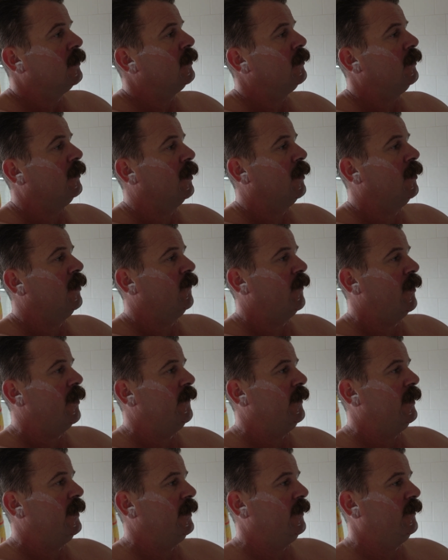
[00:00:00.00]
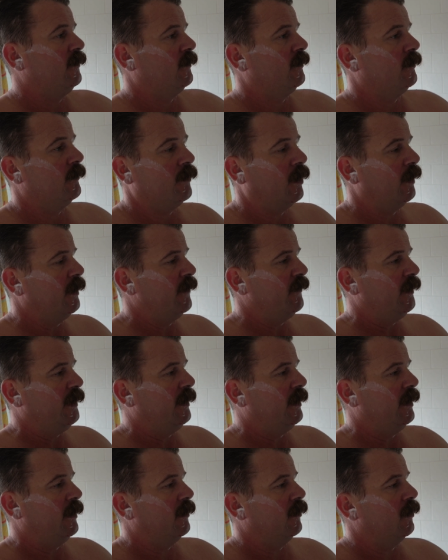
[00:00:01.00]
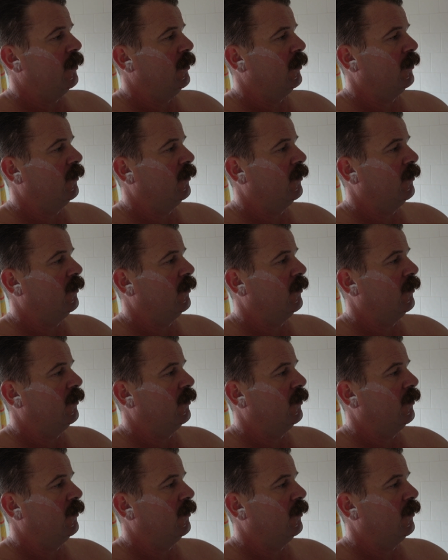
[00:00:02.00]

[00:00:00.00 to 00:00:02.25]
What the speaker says: you know, at the very least, I never did it like,